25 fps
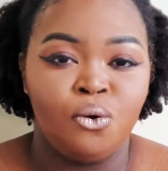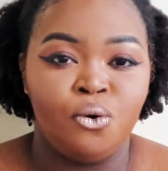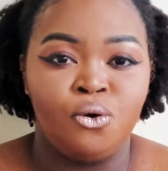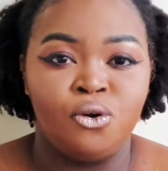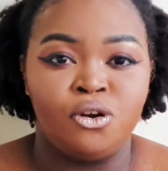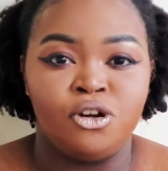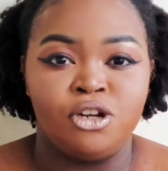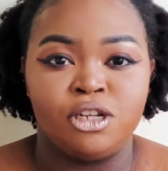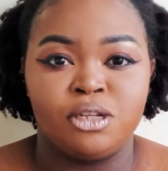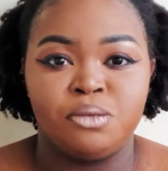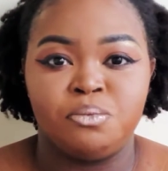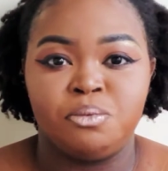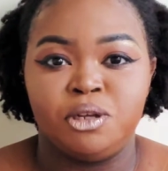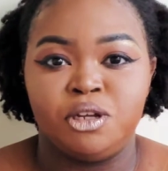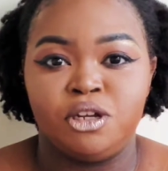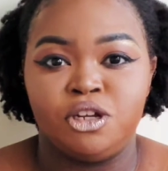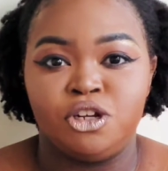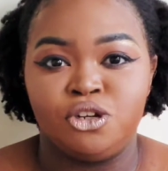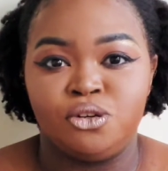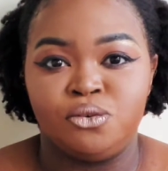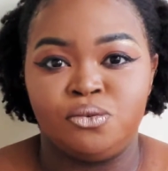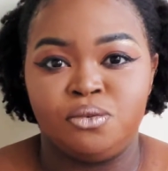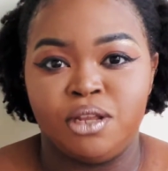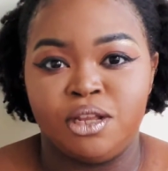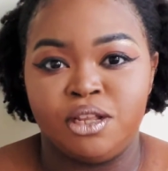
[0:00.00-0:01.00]
or just
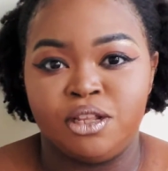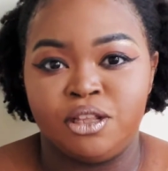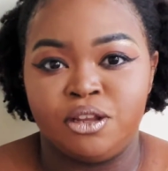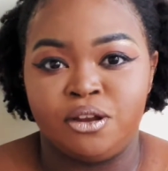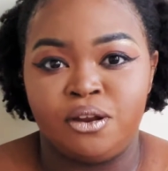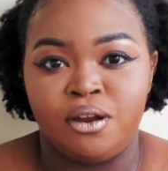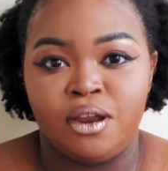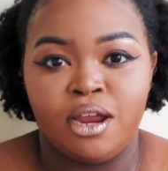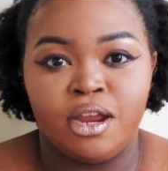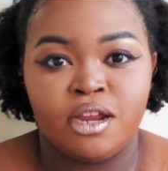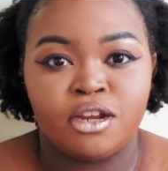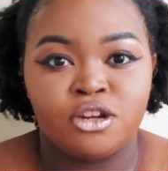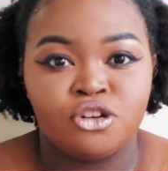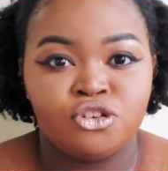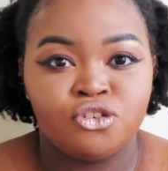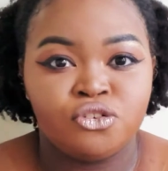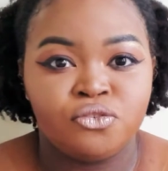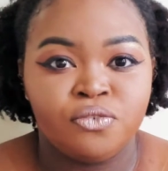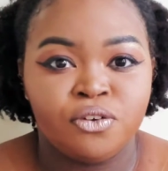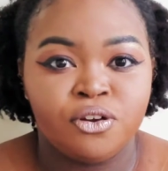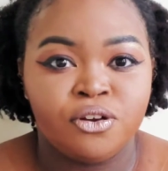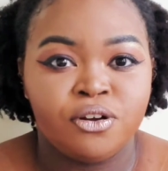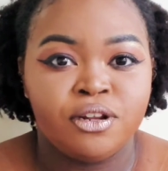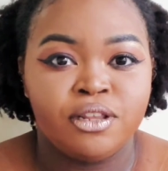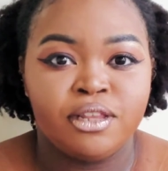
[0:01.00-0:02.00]
because you think they're
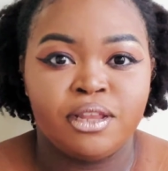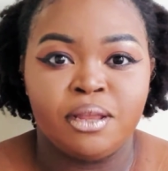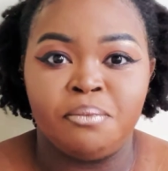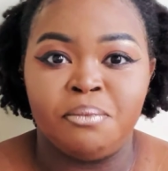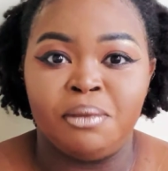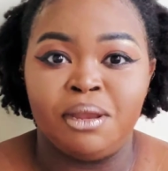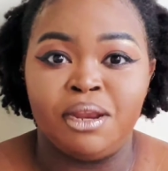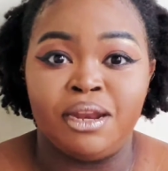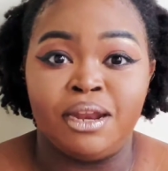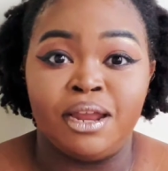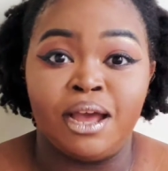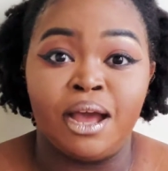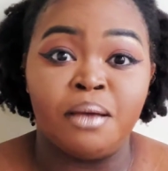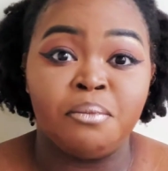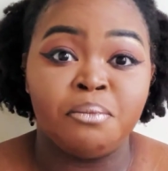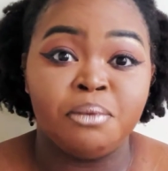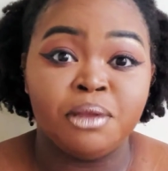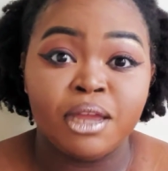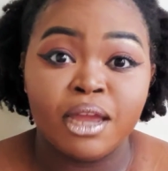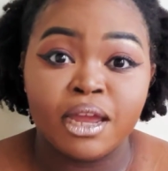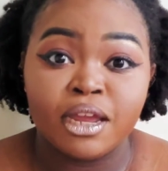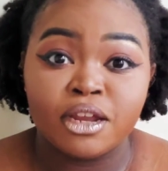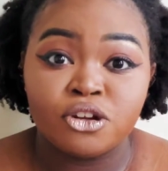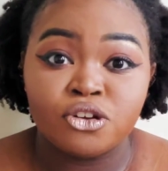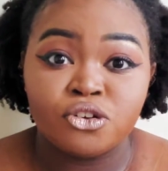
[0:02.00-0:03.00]
extroverted, they may not
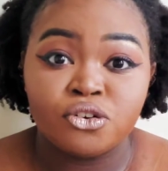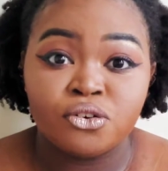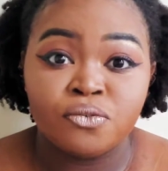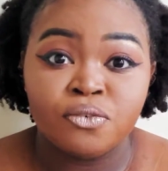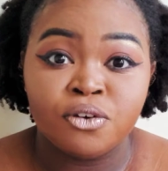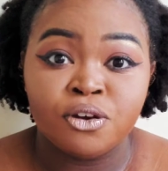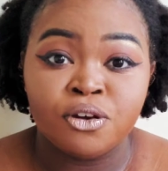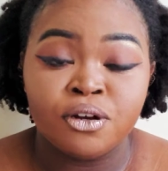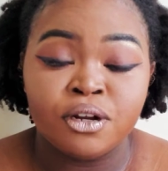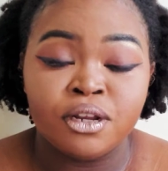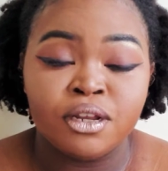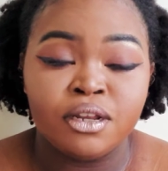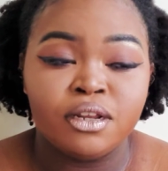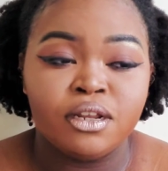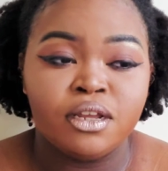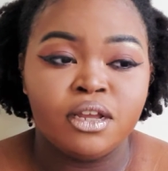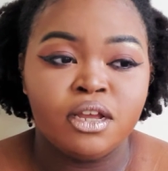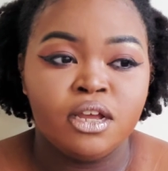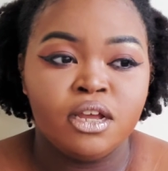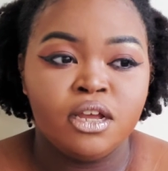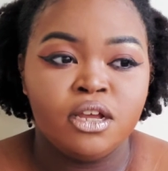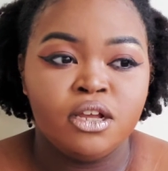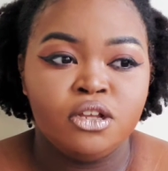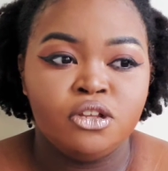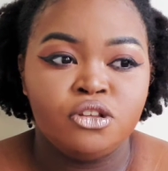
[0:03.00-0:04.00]
be extroverted.
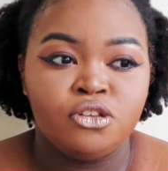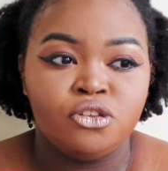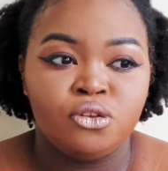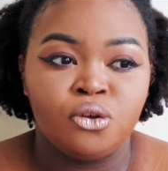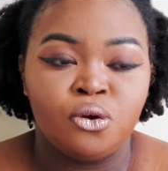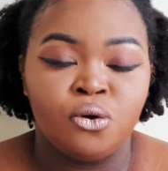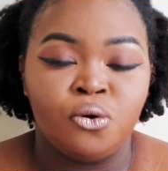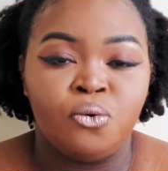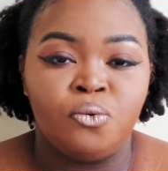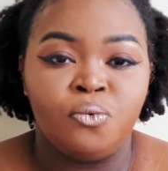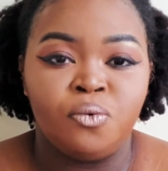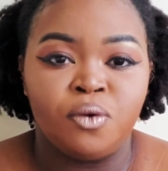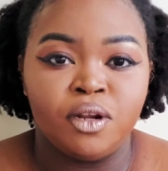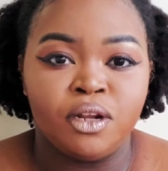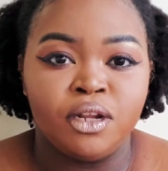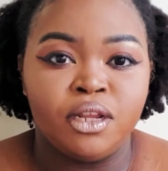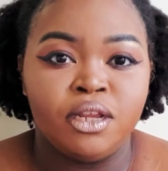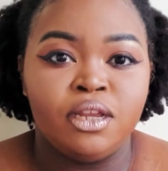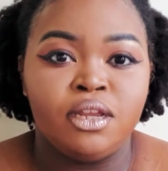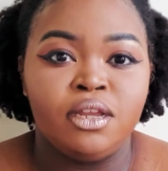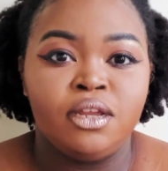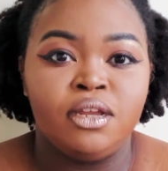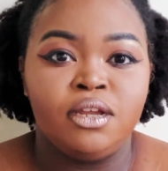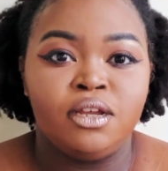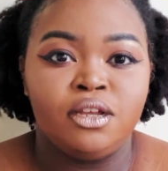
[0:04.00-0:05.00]
So
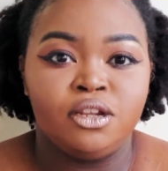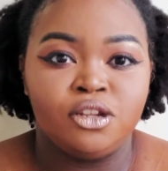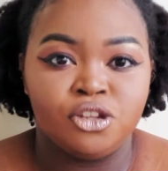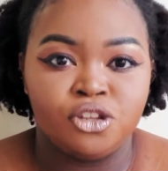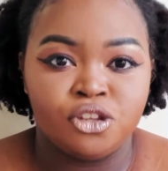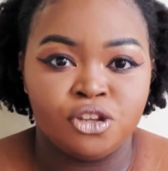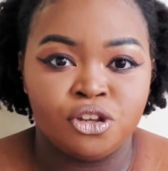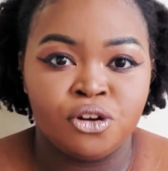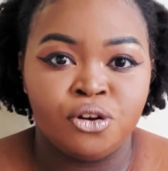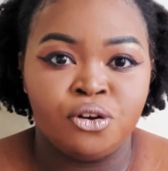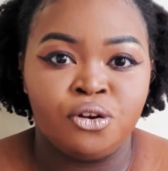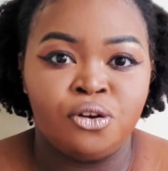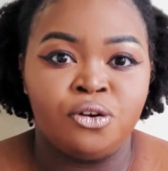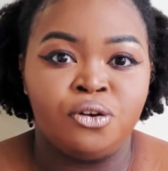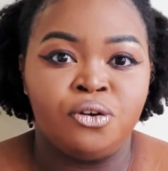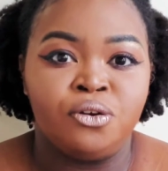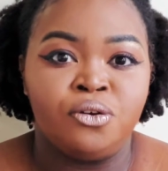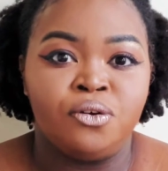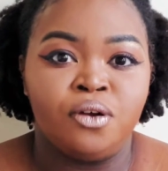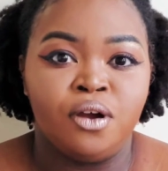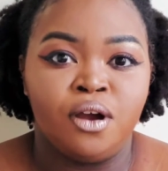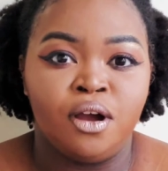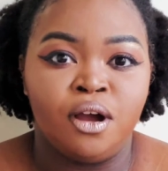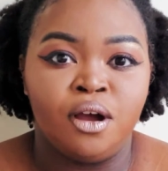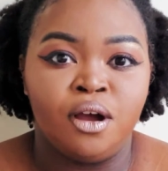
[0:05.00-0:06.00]
really consider,